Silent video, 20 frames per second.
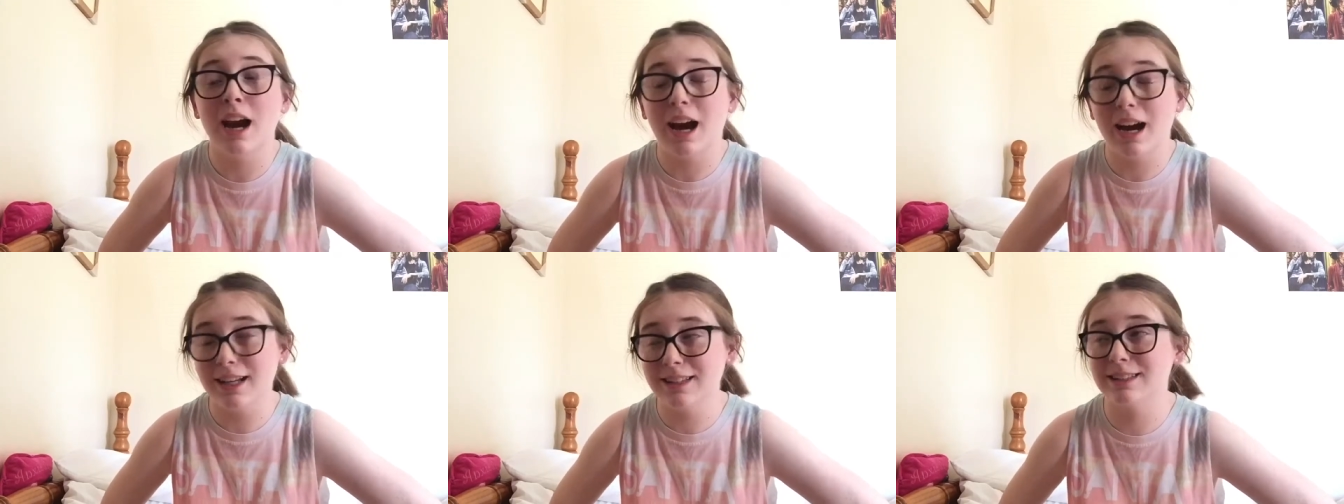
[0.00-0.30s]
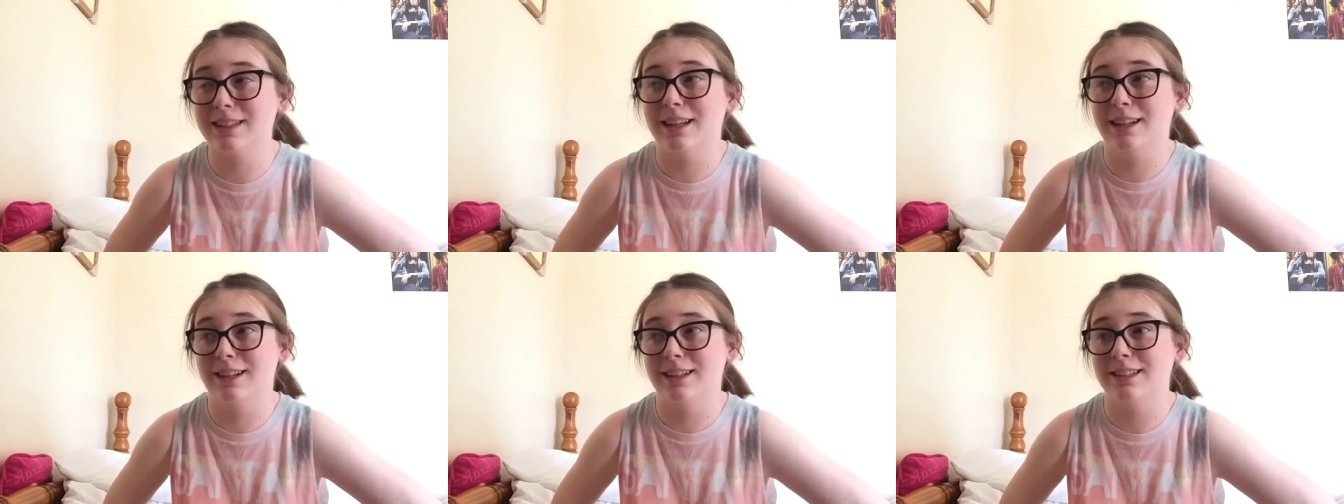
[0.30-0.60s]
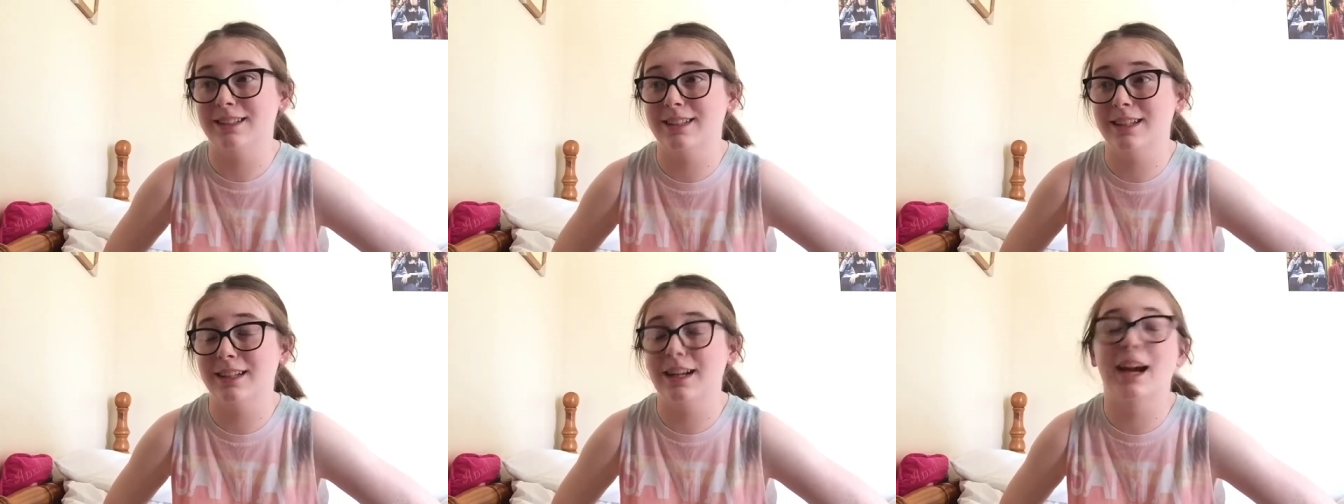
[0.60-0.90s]
I
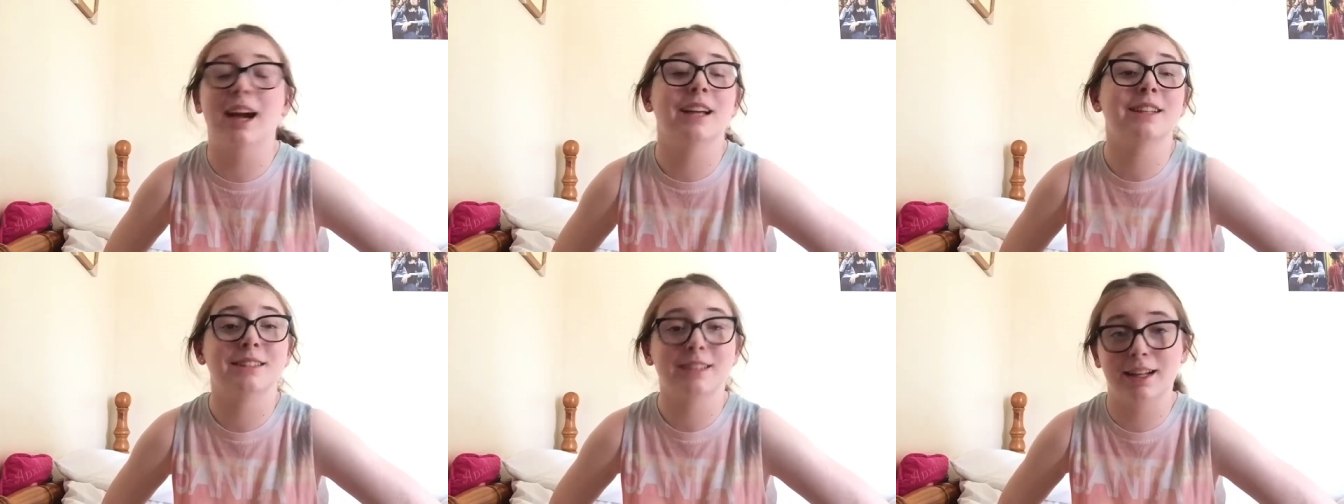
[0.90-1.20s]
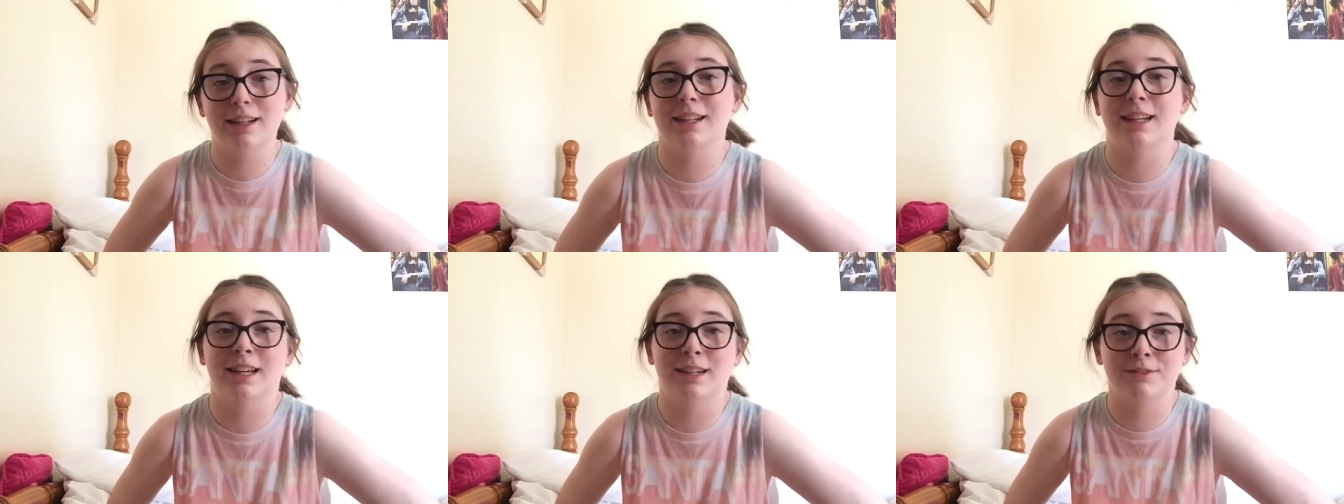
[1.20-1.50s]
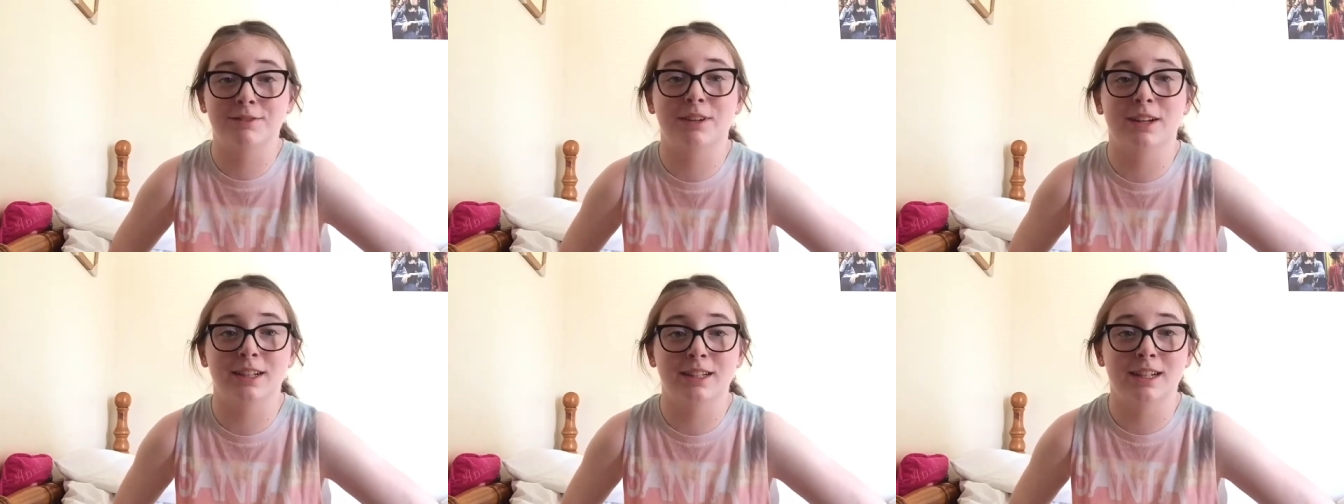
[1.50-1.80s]
certainly did. I certainly
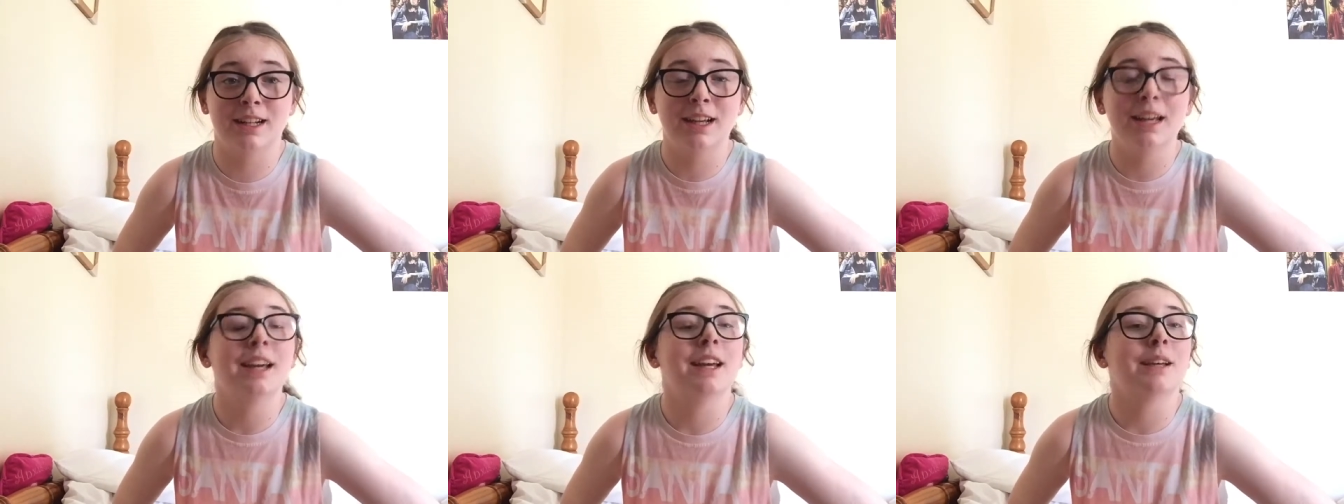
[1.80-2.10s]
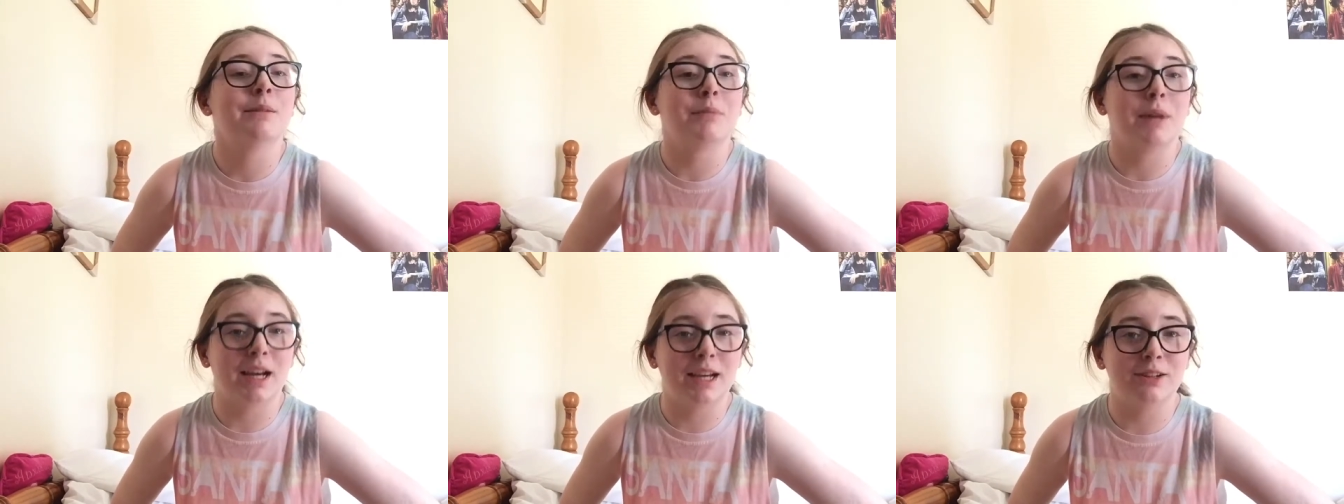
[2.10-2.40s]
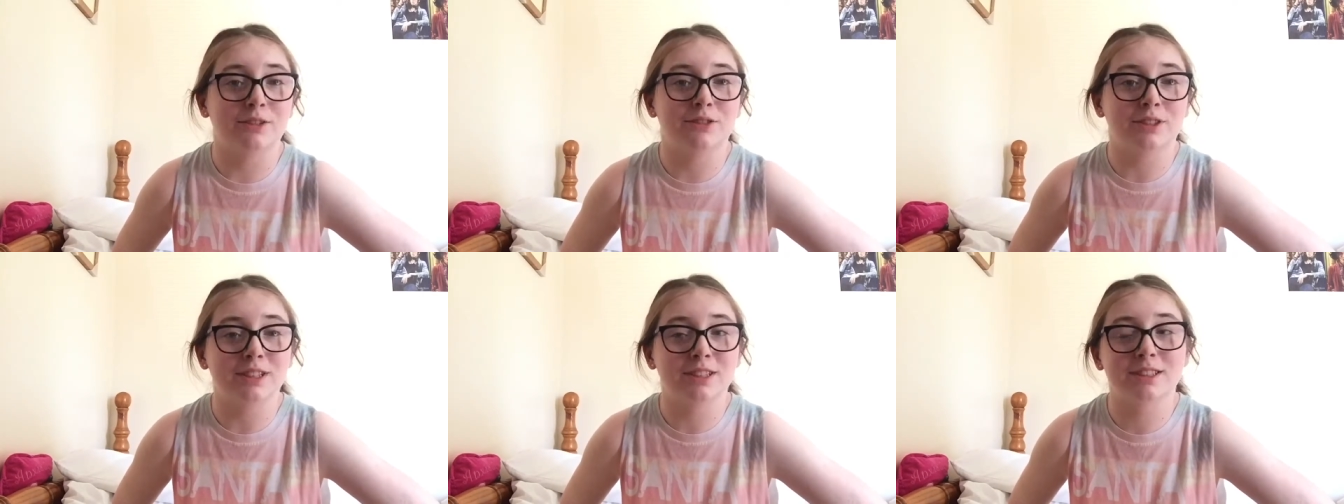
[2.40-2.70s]
had fun
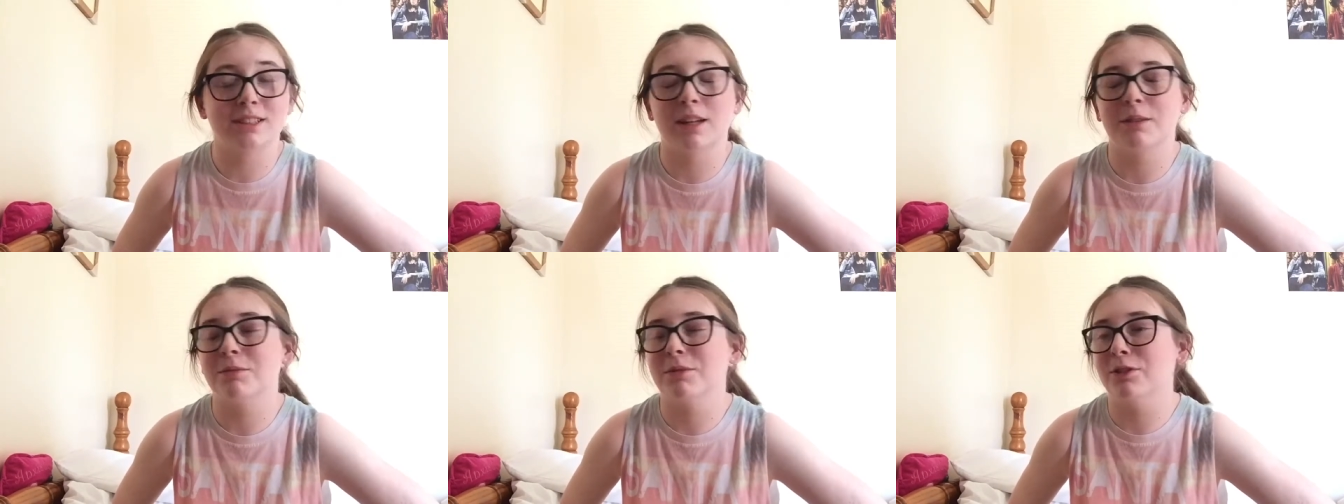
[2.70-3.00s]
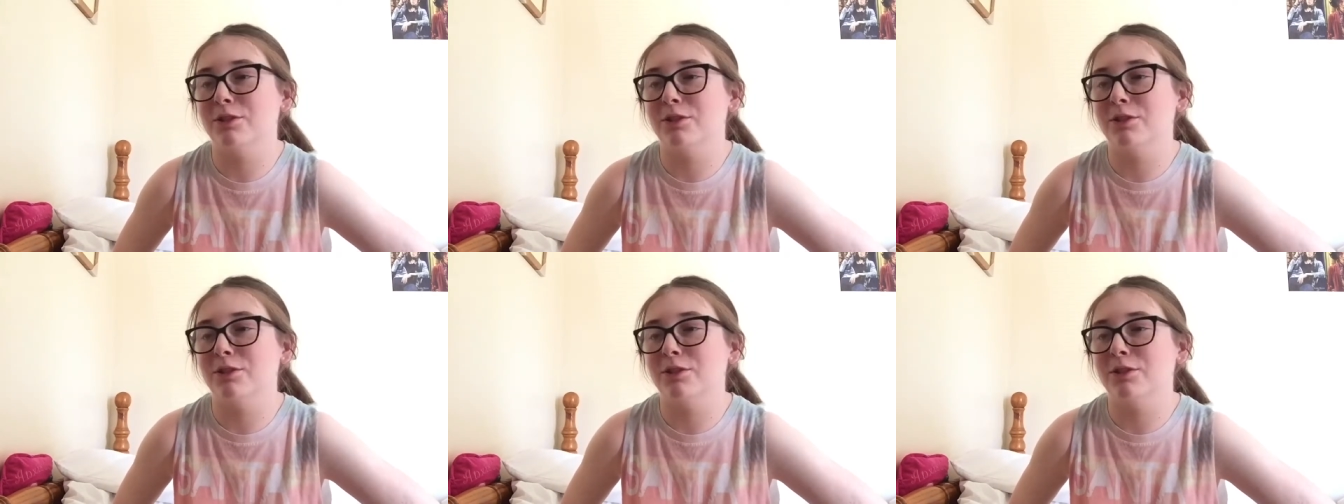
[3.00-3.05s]
buying all this stuff,